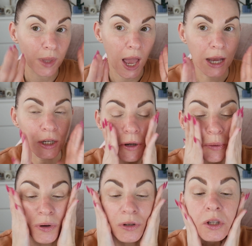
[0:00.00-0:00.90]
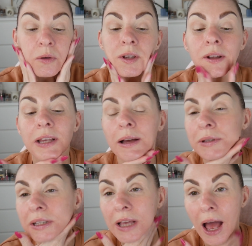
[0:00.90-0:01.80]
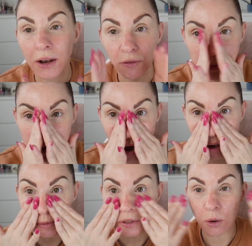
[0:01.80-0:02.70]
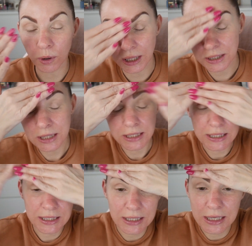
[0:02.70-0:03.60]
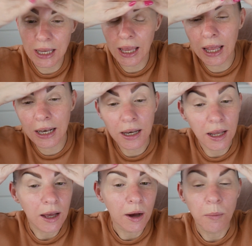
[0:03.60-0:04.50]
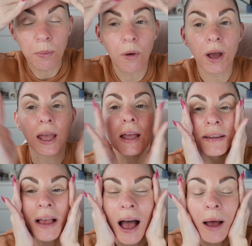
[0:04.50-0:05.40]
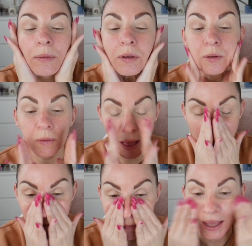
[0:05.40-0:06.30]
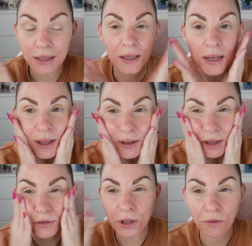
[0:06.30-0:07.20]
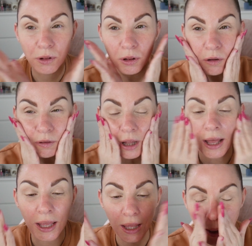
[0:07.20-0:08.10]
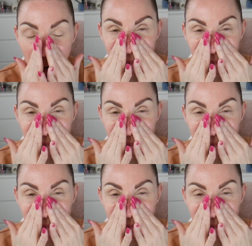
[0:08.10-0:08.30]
eyeshadow on, just so it's got time to kind of absorb and soak into the skin. But it is absolutely amazing. It gives you a little like